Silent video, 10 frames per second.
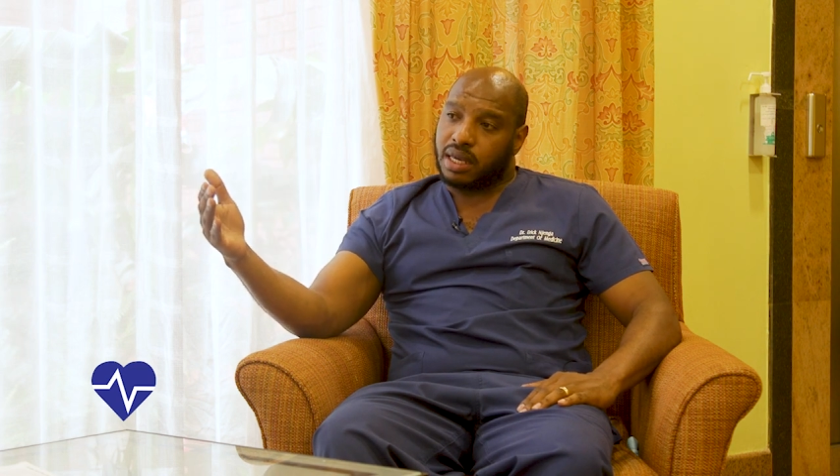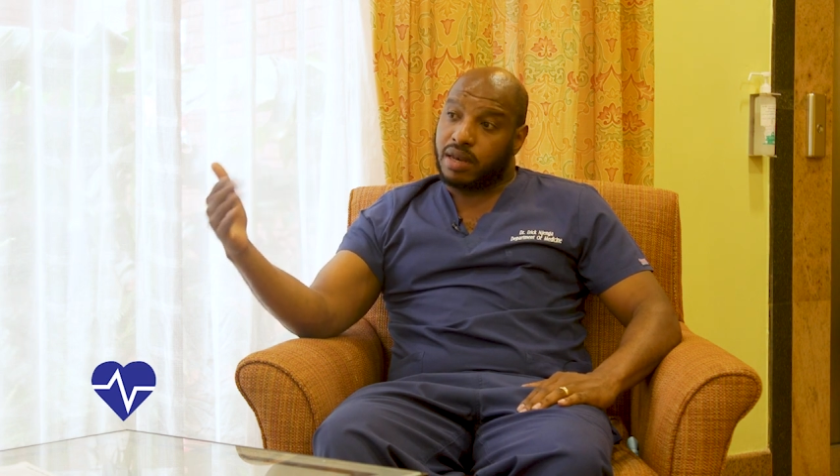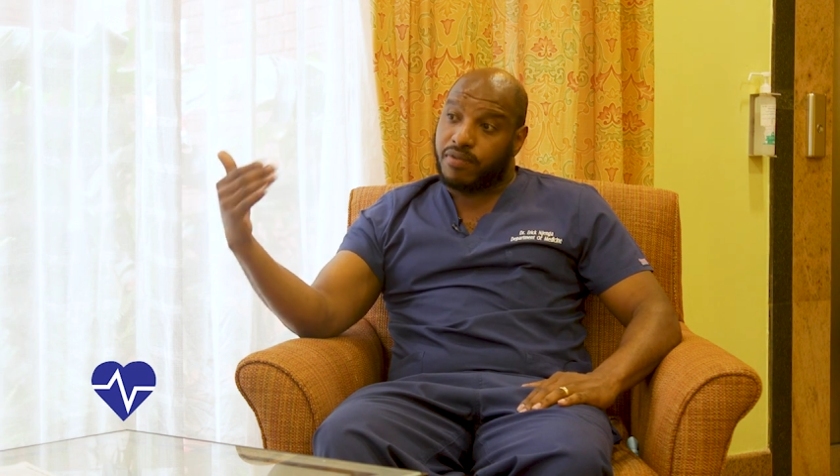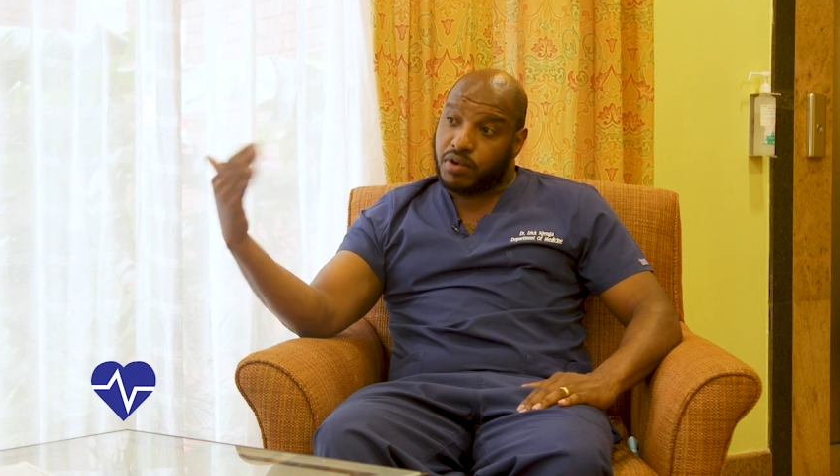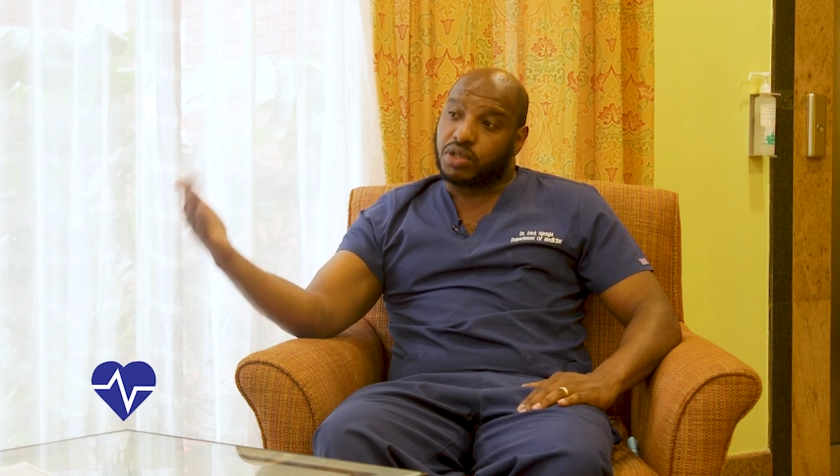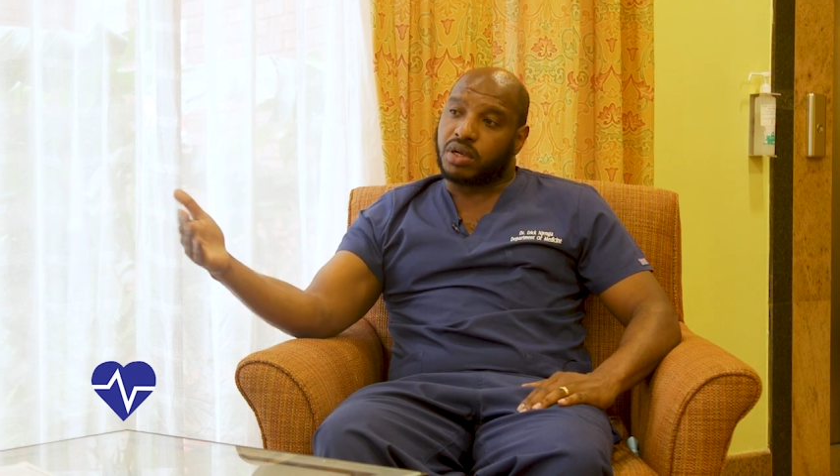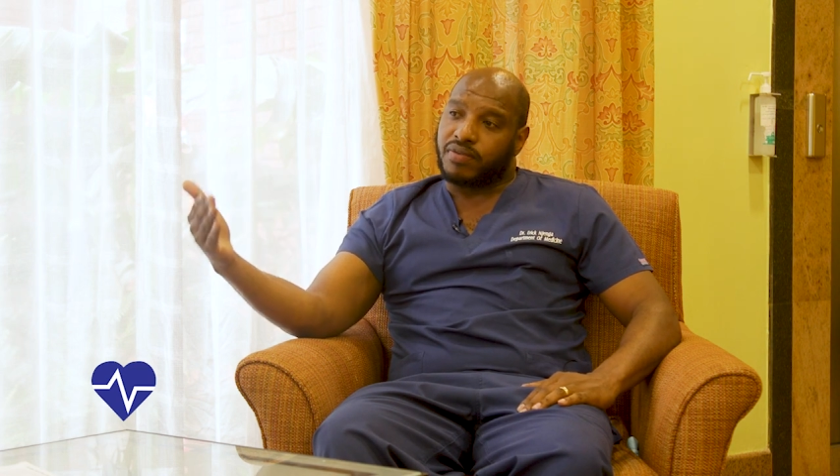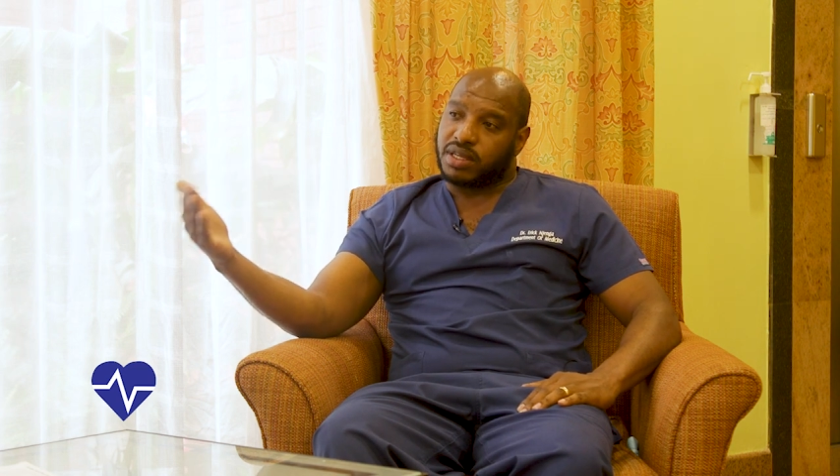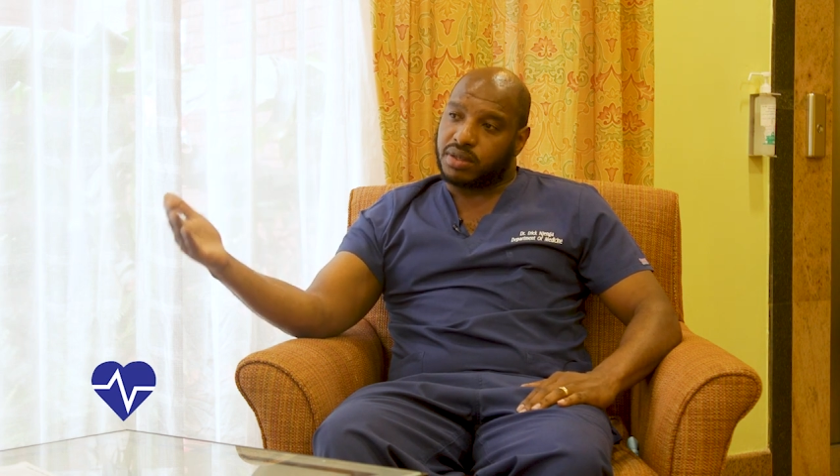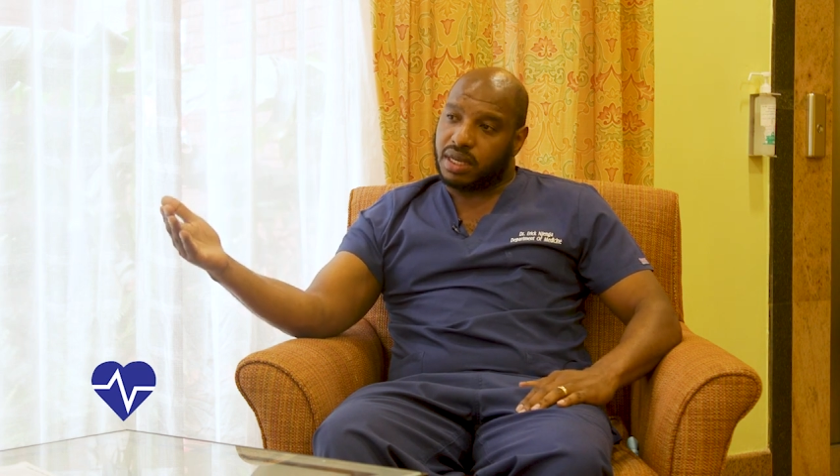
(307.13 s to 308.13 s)
infusion
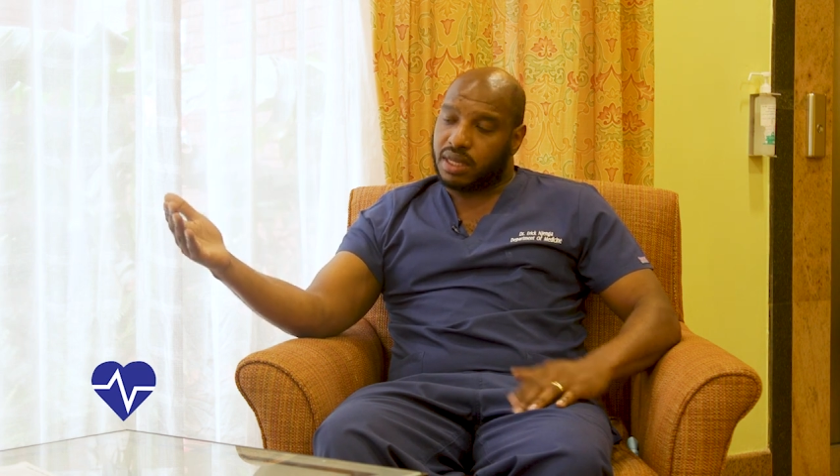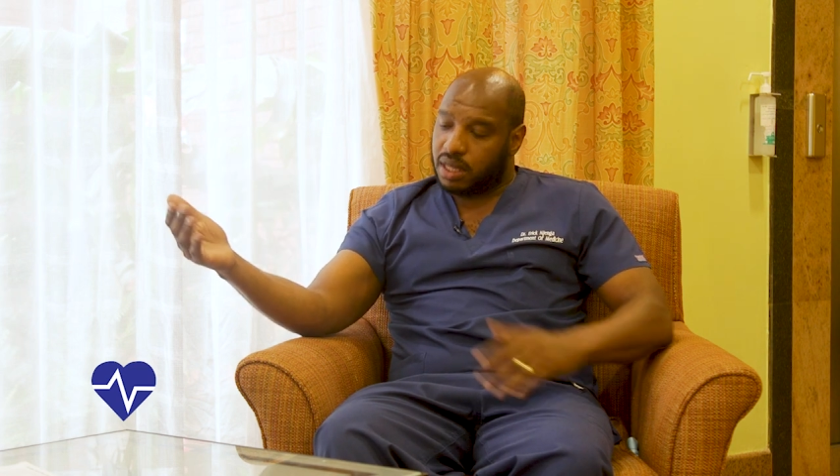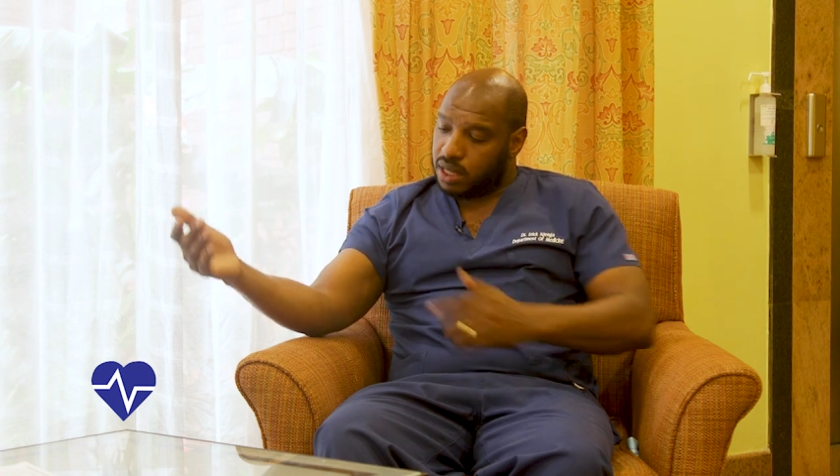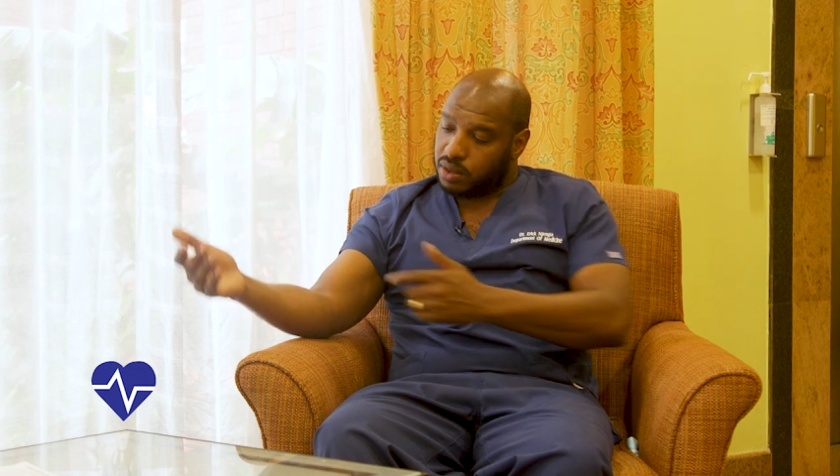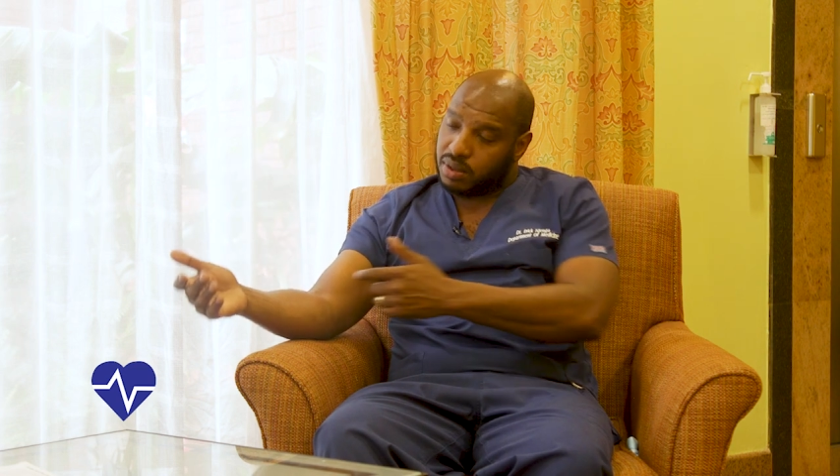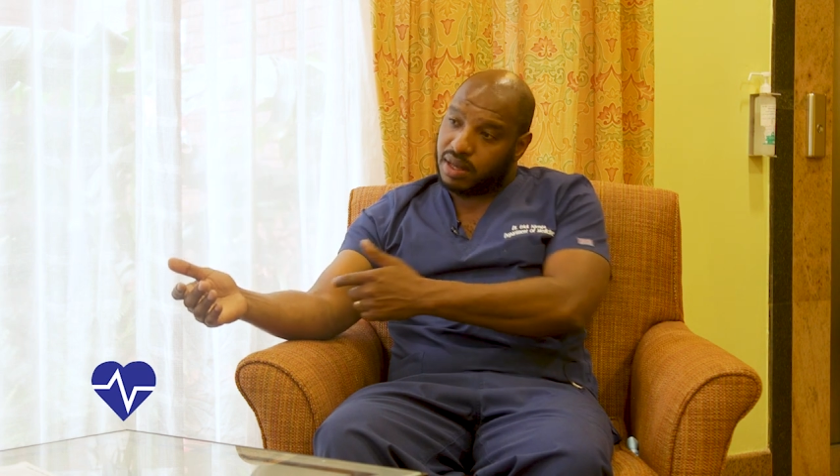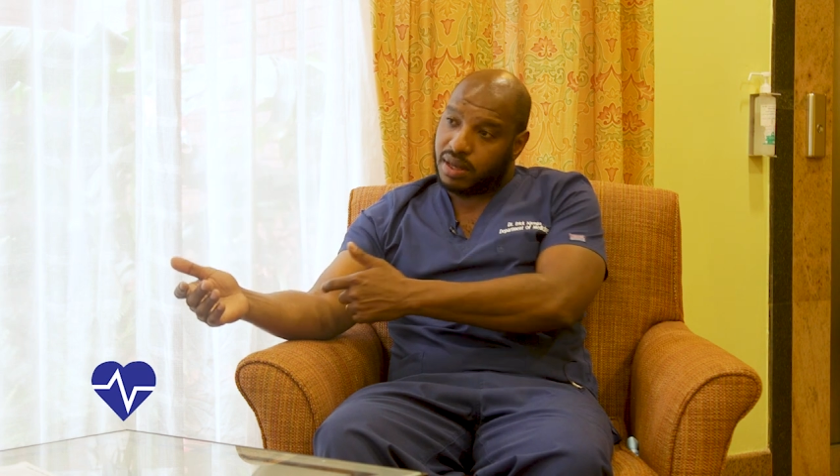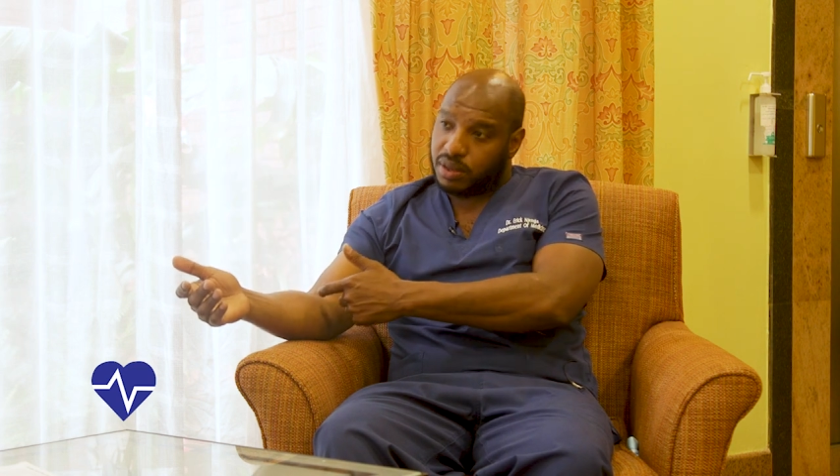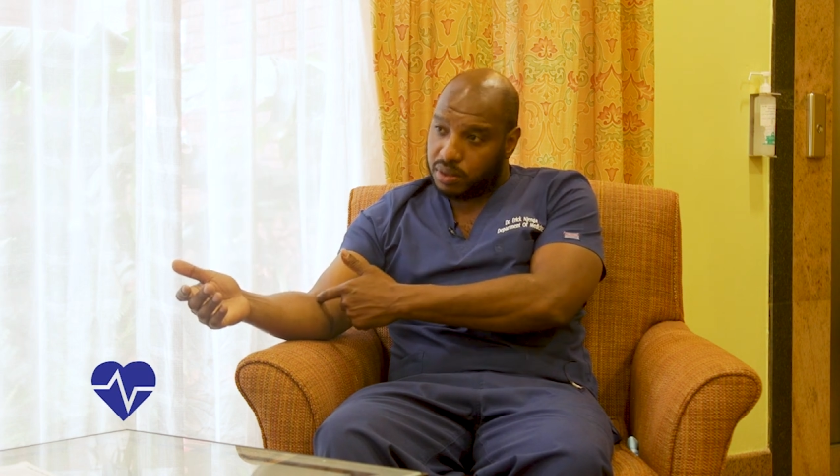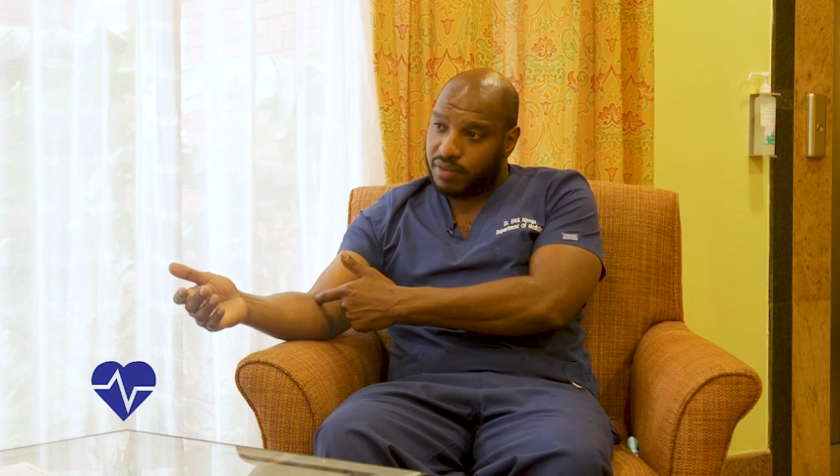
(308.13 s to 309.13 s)
of insulin through
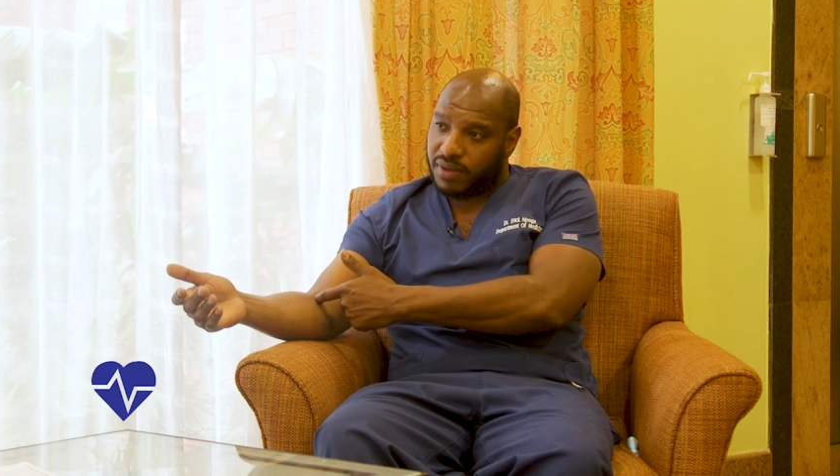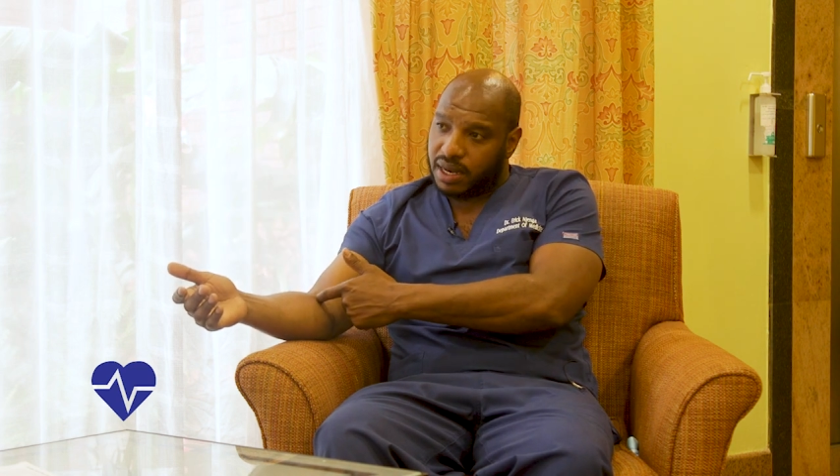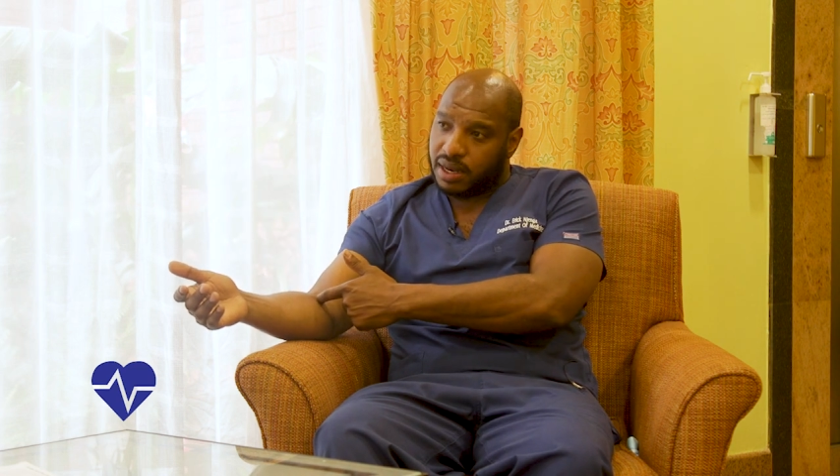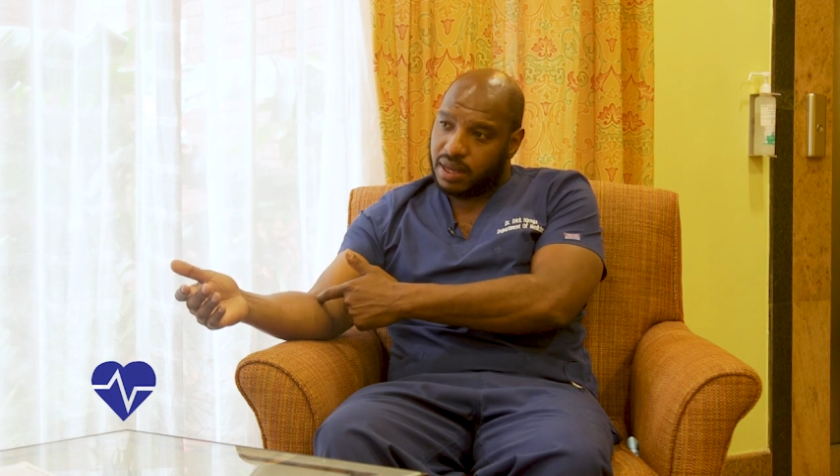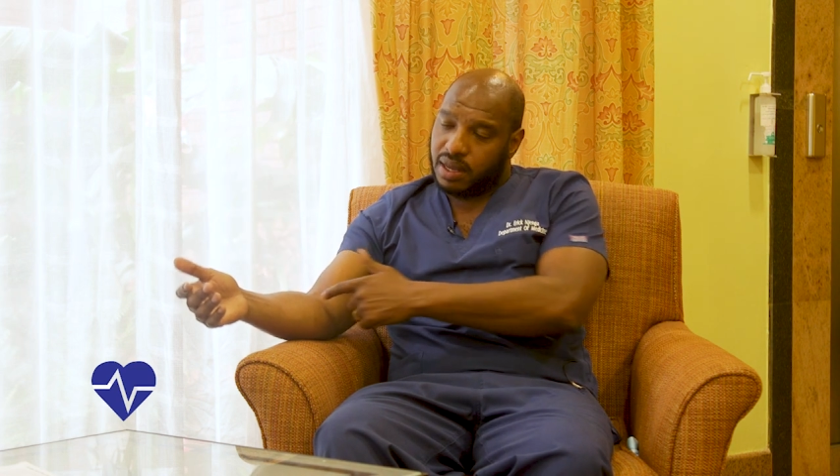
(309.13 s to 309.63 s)
the vein.